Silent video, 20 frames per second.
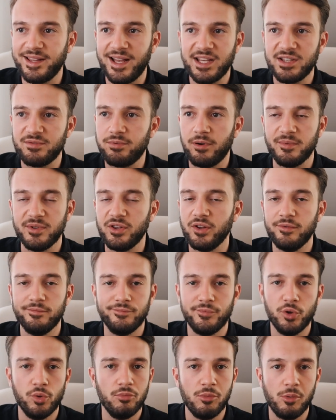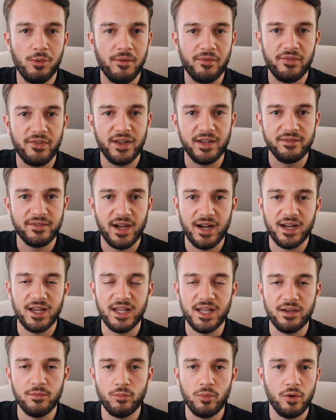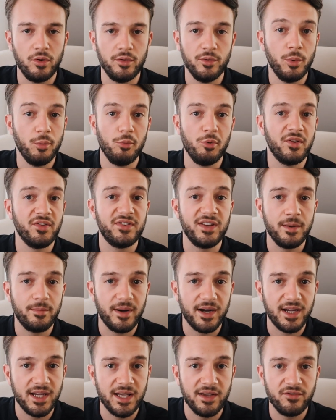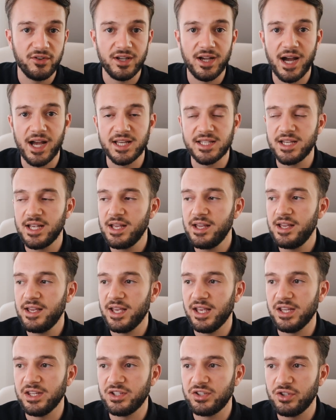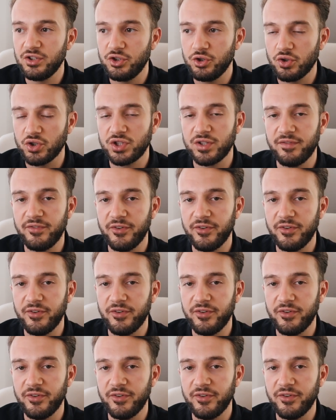that is probably the number one thing that I can, number one tip I can give you guys, is just to